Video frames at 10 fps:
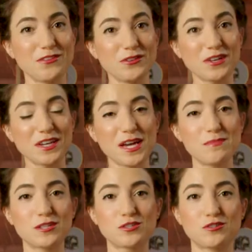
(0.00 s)
you're looking at
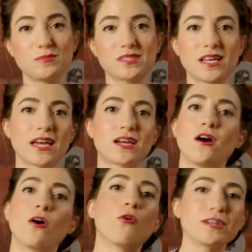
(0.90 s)
mushrooms like
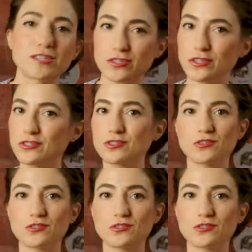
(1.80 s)
oysters